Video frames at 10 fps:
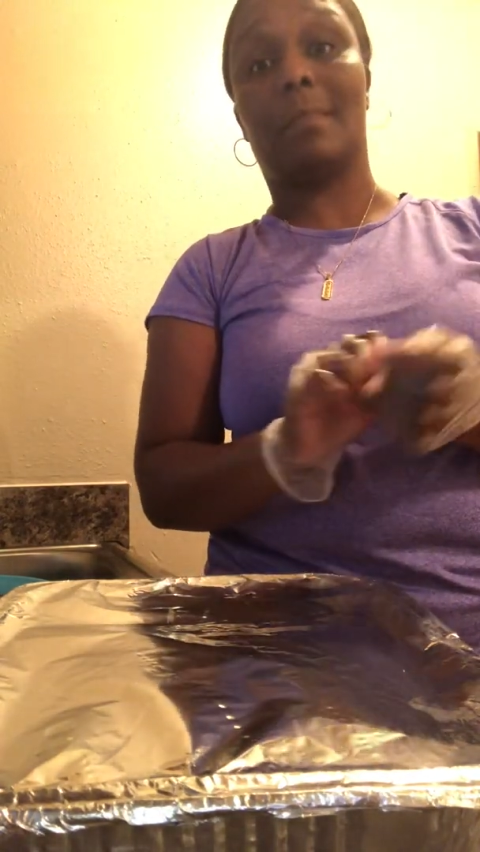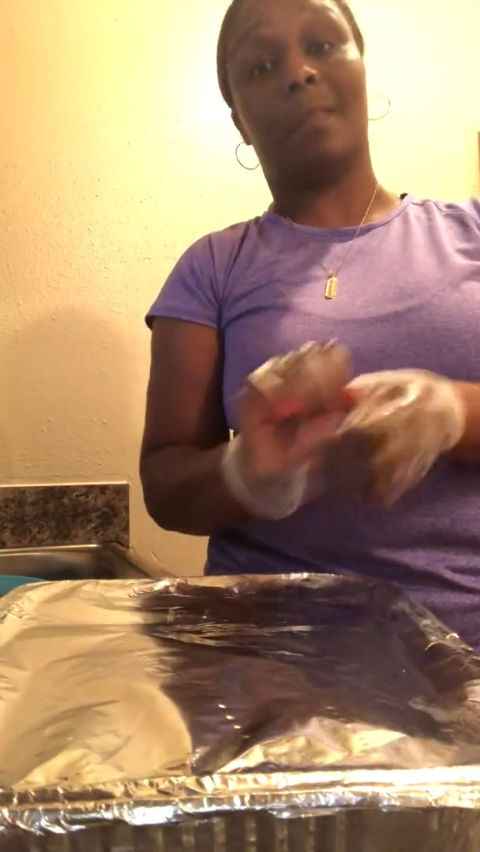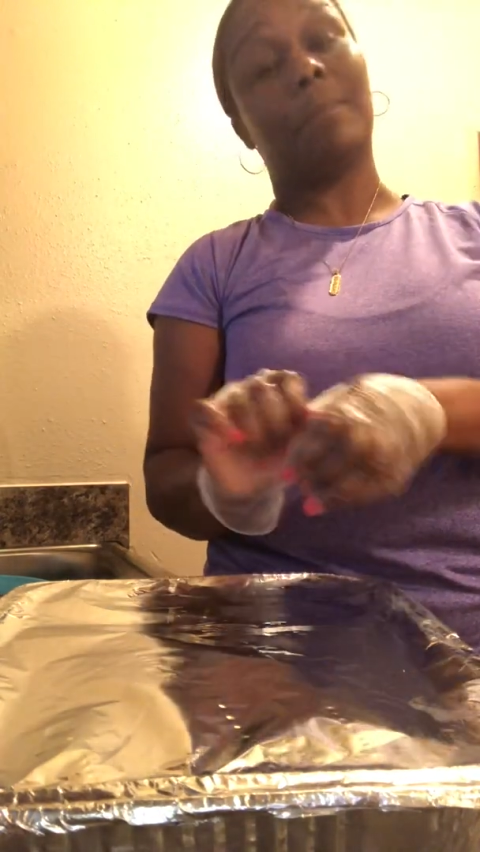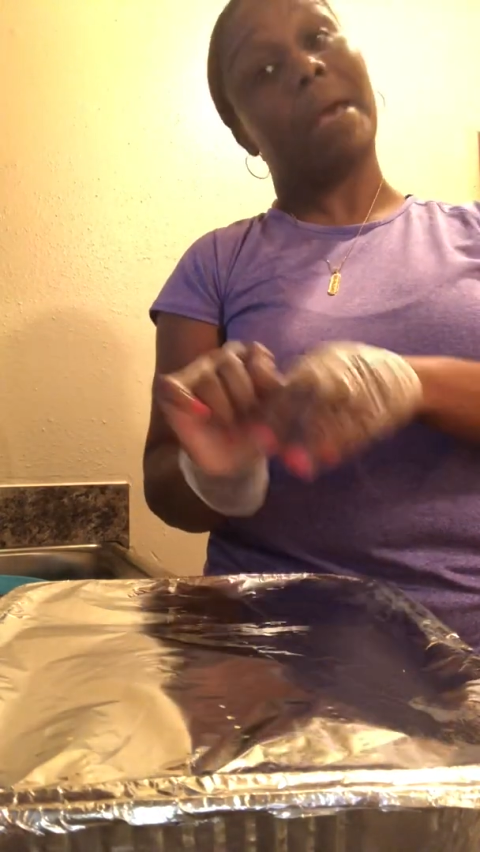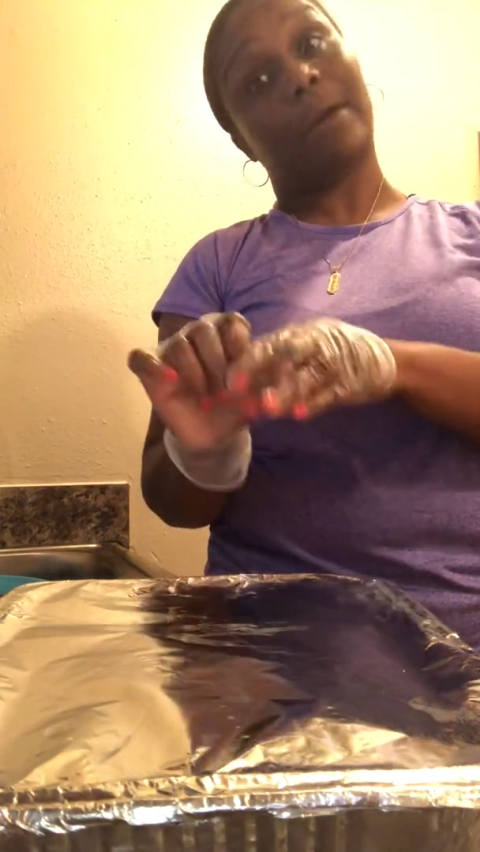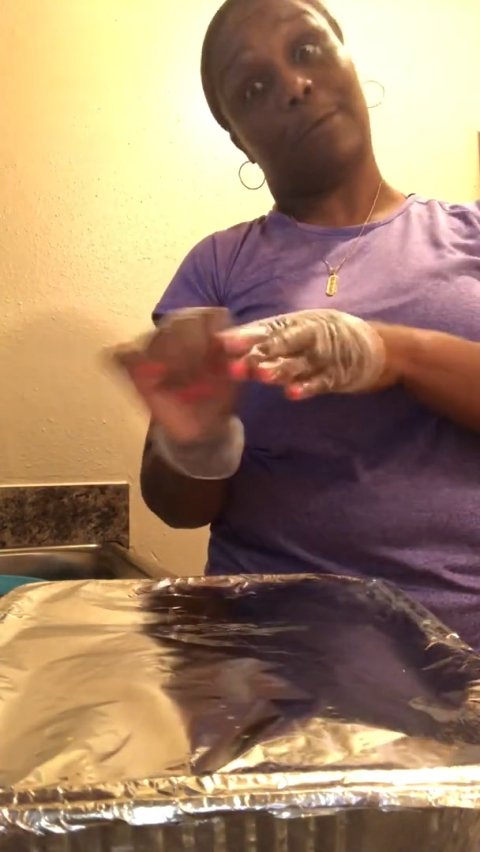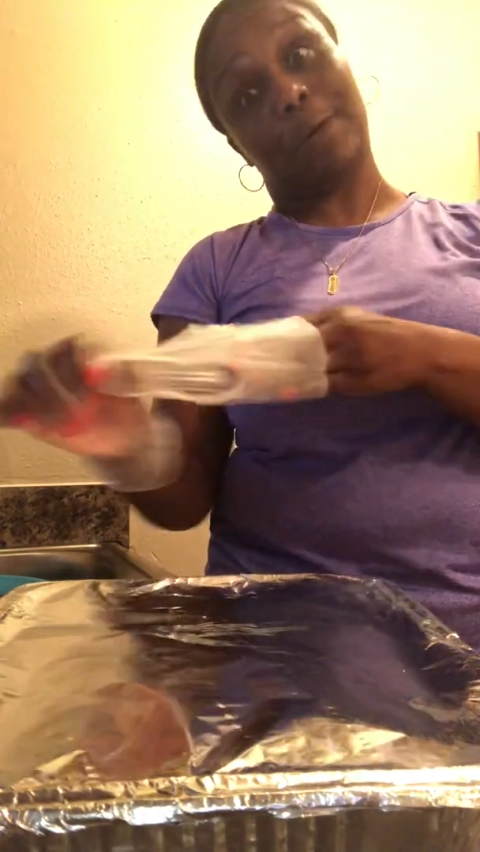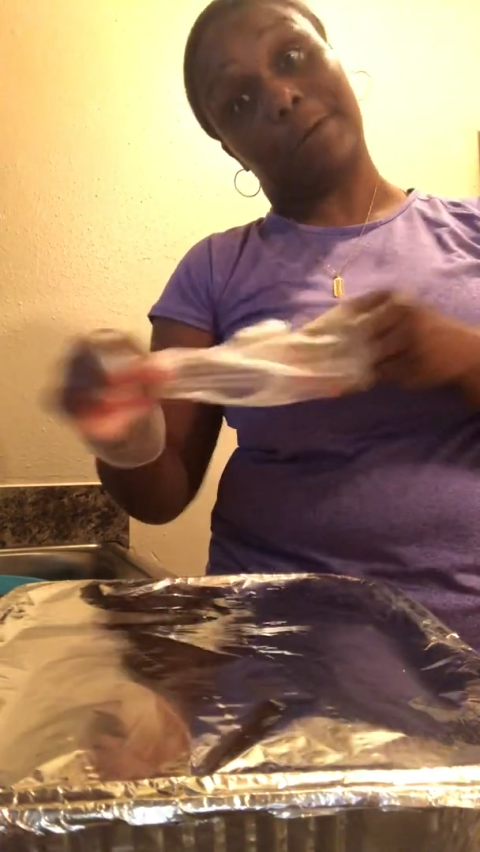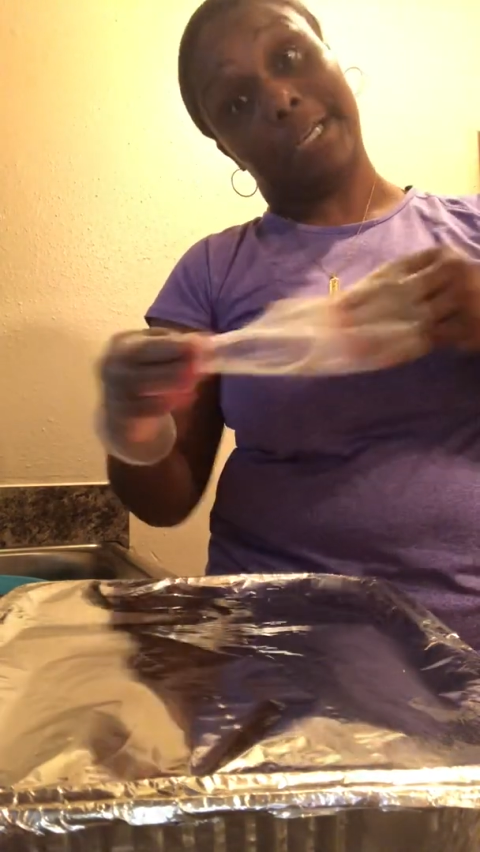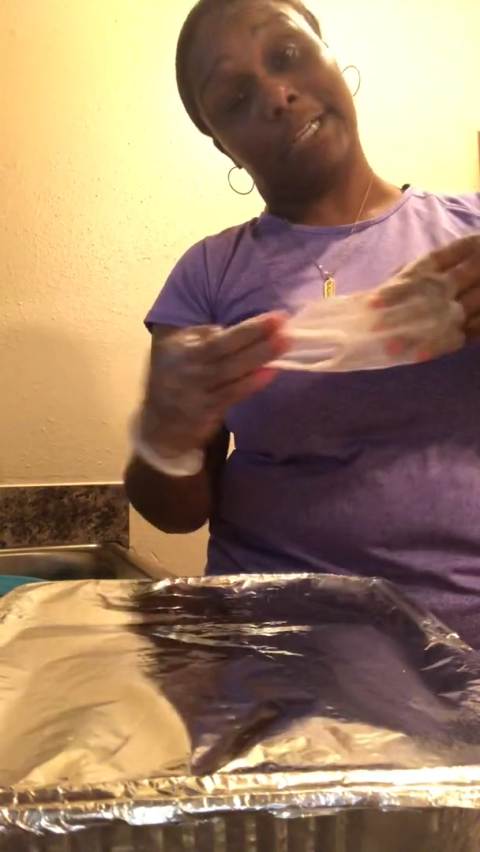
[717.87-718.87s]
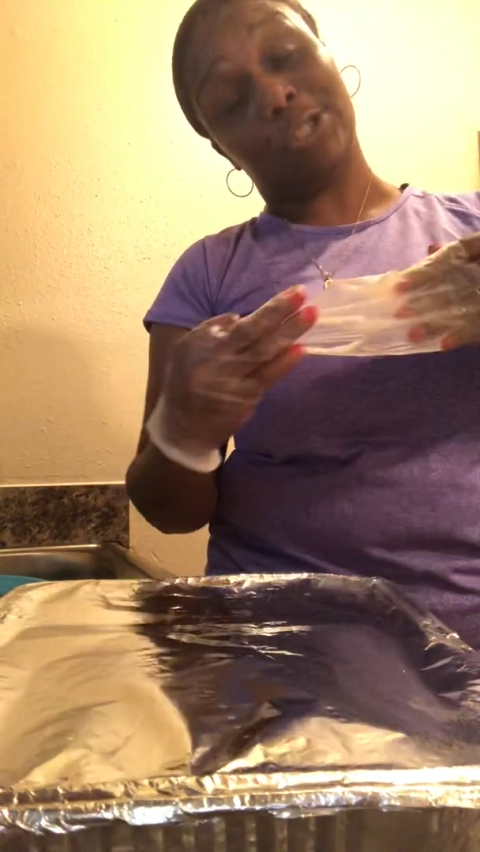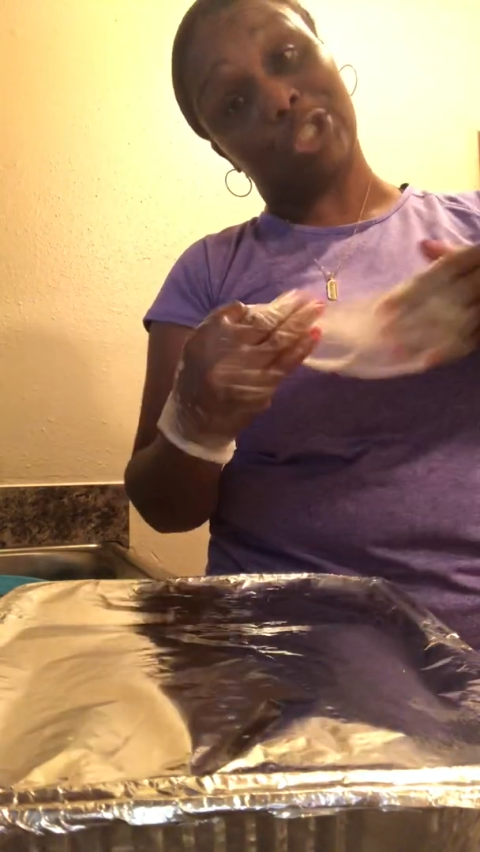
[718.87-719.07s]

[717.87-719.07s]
the macaroni and